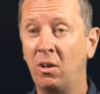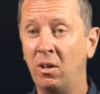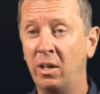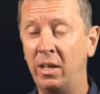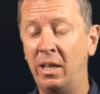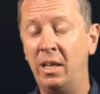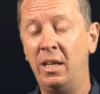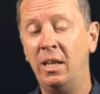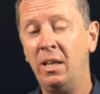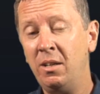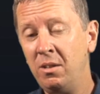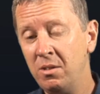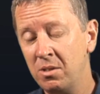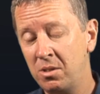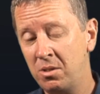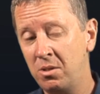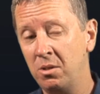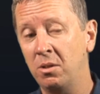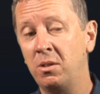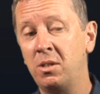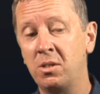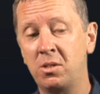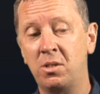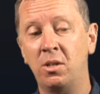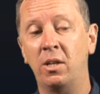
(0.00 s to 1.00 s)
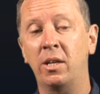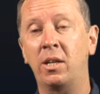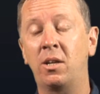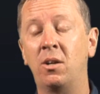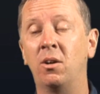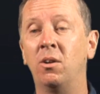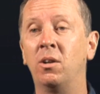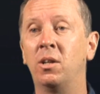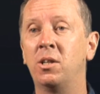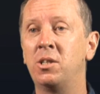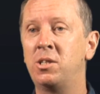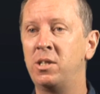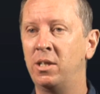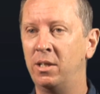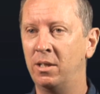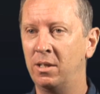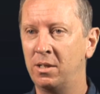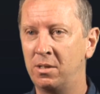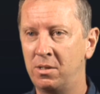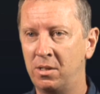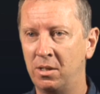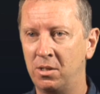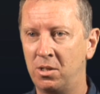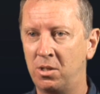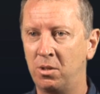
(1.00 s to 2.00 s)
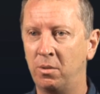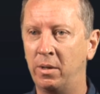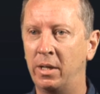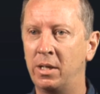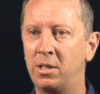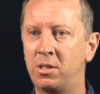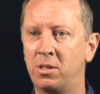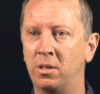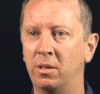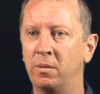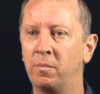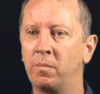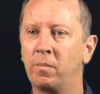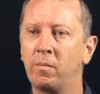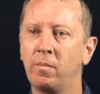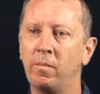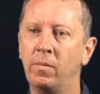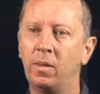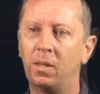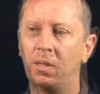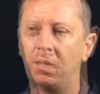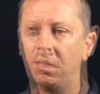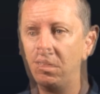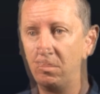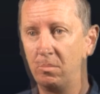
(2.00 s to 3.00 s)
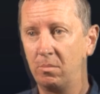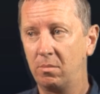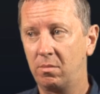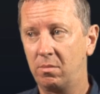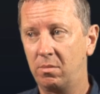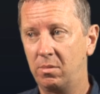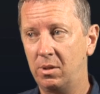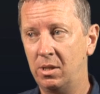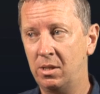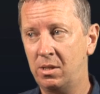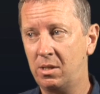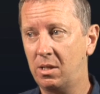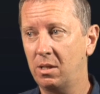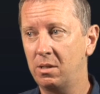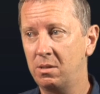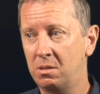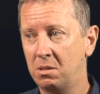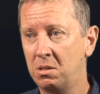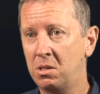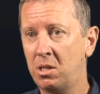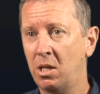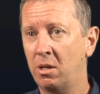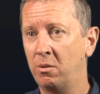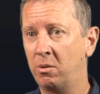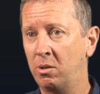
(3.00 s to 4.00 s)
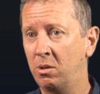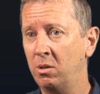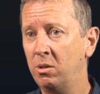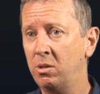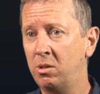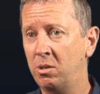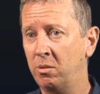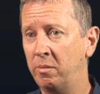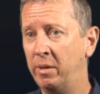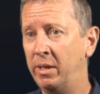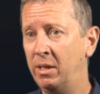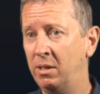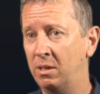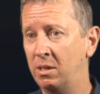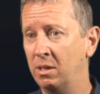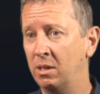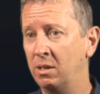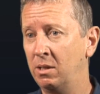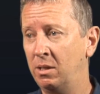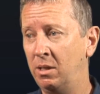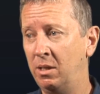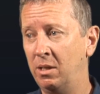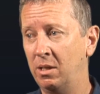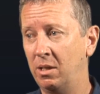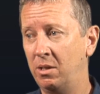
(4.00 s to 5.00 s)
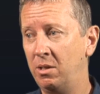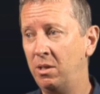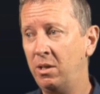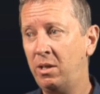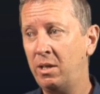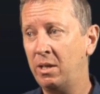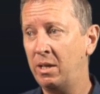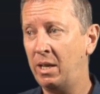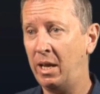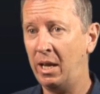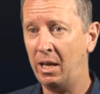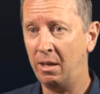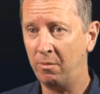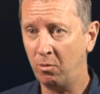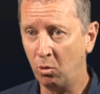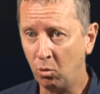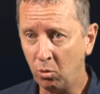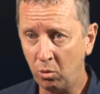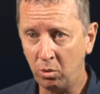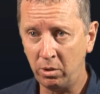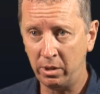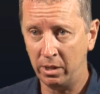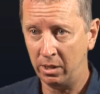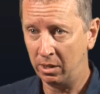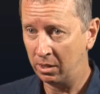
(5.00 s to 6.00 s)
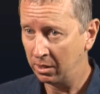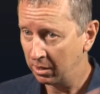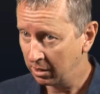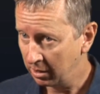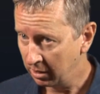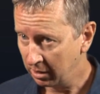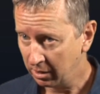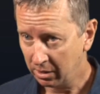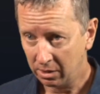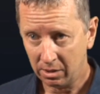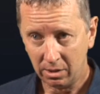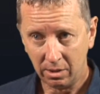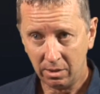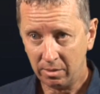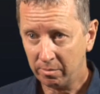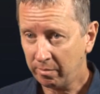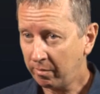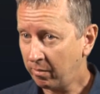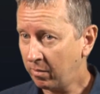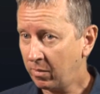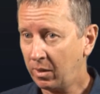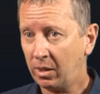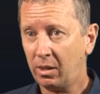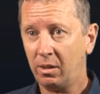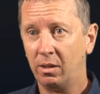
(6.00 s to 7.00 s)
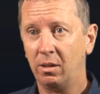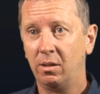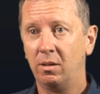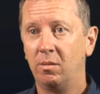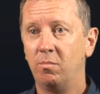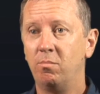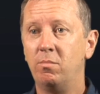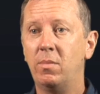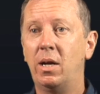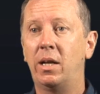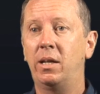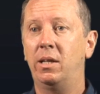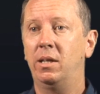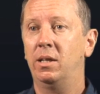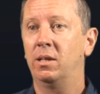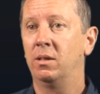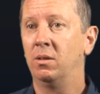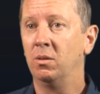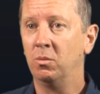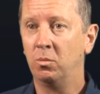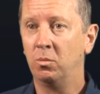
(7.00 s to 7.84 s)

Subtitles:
he understood the psychology of the situation. Just goes to show a good director, you know, you can have all the money in